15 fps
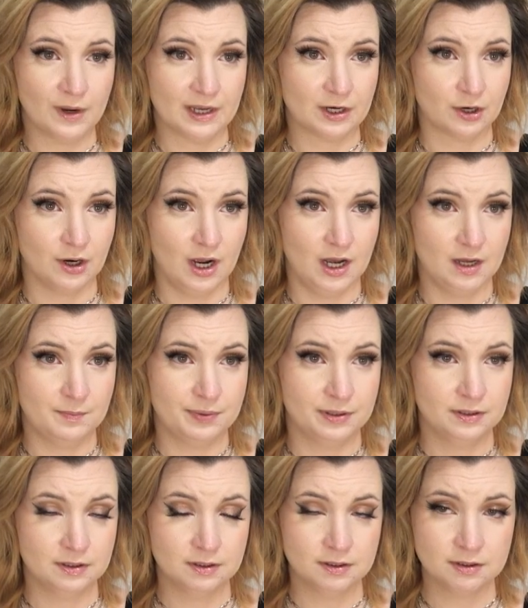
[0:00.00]
wake her up.
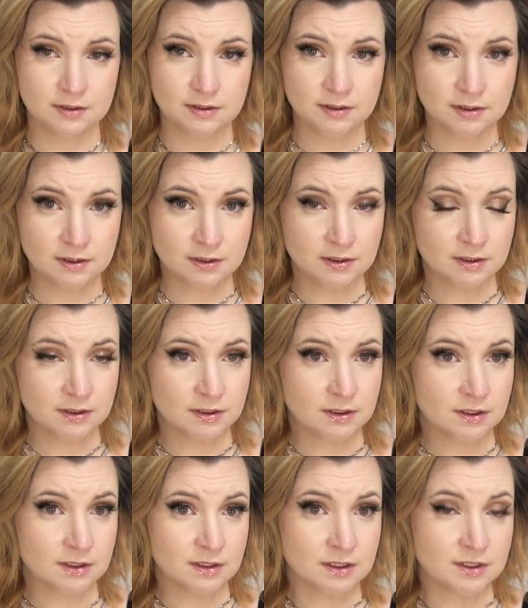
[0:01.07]

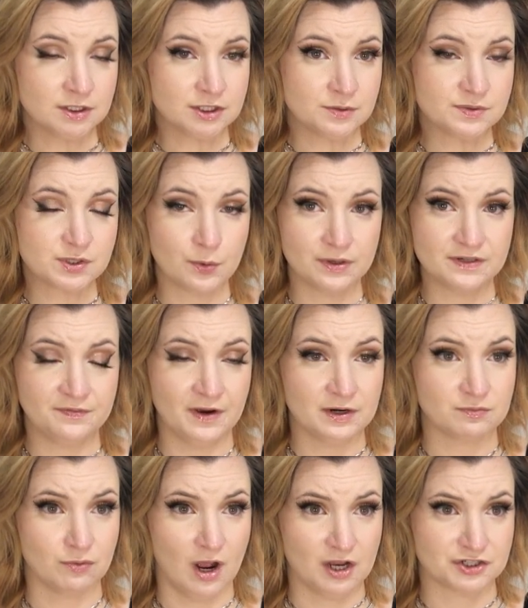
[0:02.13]
She was going to
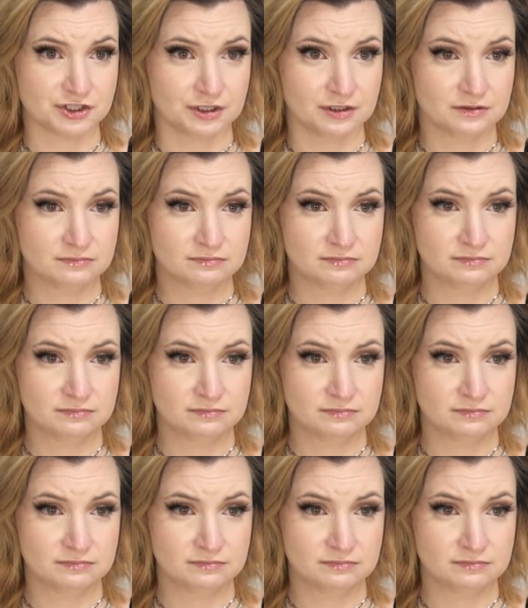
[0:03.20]
find Roger